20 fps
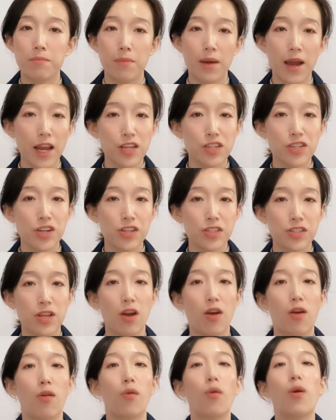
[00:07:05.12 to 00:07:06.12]
matches
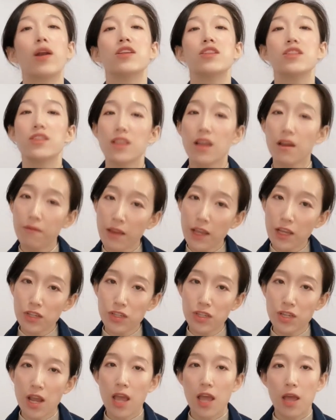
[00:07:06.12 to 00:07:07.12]
our
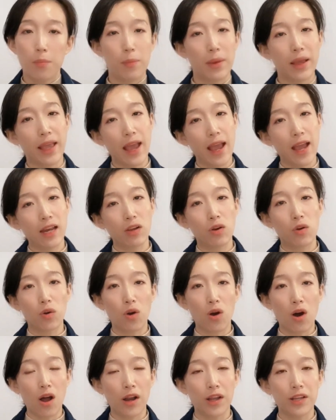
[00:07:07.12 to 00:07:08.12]
service, mechanical
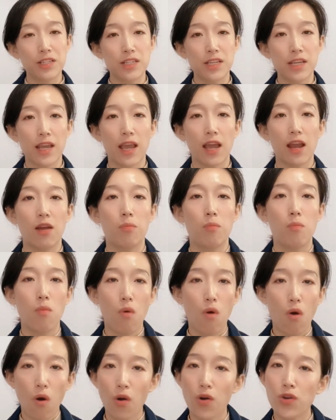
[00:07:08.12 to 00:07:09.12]
quality, and
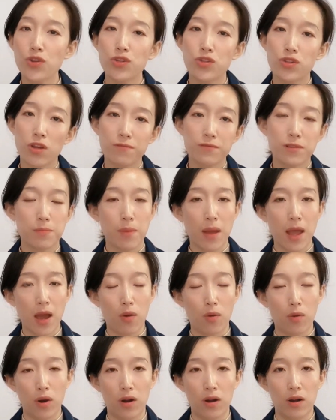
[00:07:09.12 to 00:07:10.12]
more soft
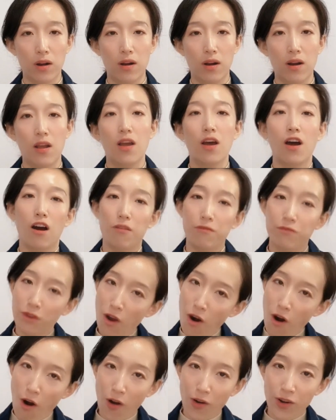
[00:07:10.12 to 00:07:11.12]
power. Of
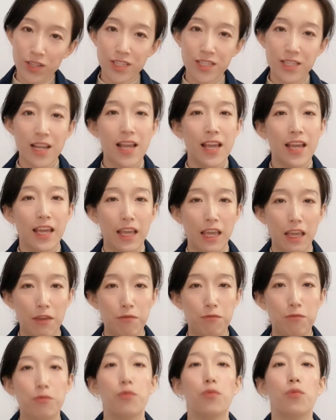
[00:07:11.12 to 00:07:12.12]
course,
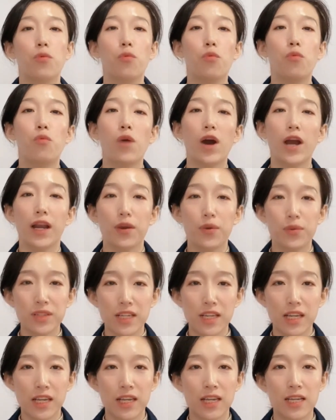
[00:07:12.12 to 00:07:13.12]
if what you
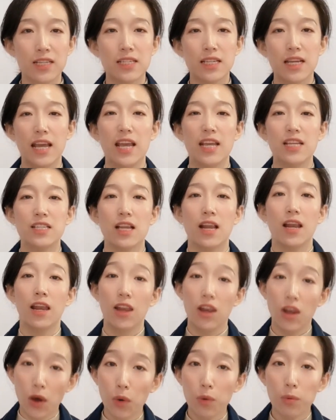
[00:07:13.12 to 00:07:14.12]
need is a
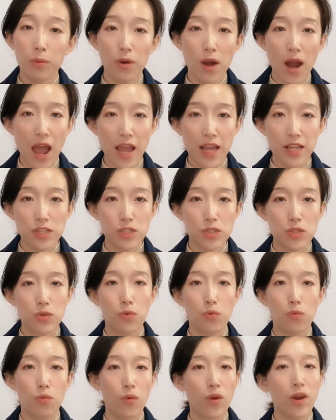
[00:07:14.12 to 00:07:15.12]
low price,
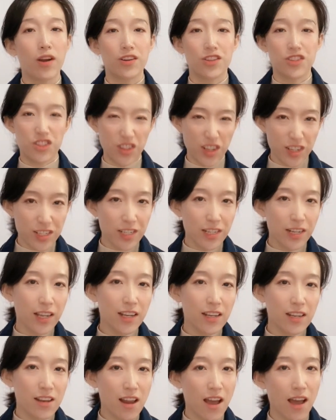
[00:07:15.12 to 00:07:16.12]
we are
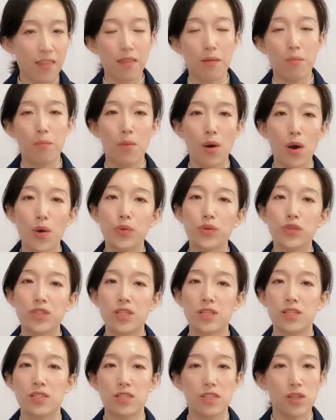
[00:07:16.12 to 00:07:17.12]
certainly not the
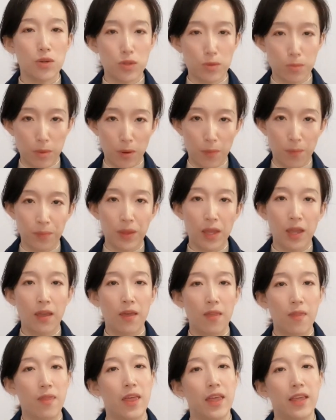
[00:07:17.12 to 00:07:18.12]
most suitable,
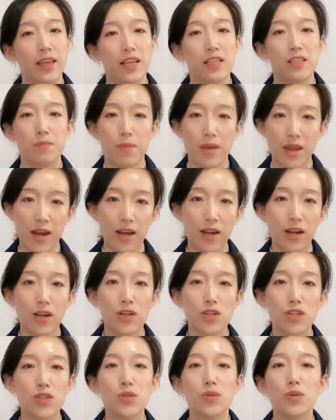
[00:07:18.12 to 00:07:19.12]
then it's
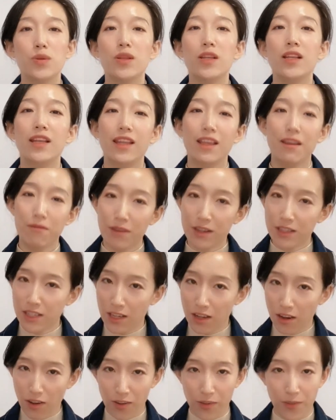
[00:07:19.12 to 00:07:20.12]
better to leave us
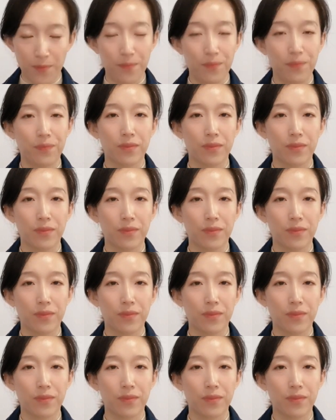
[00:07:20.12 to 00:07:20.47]
alone.